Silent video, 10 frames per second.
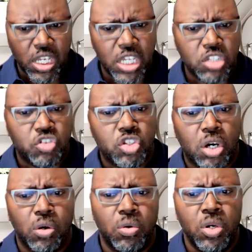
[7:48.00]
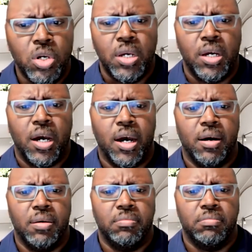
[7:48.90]
And so,
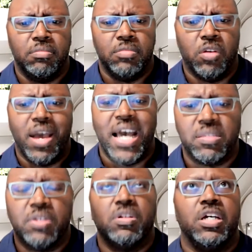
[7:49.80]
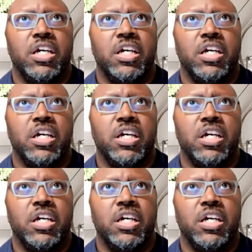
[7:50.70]
as we're,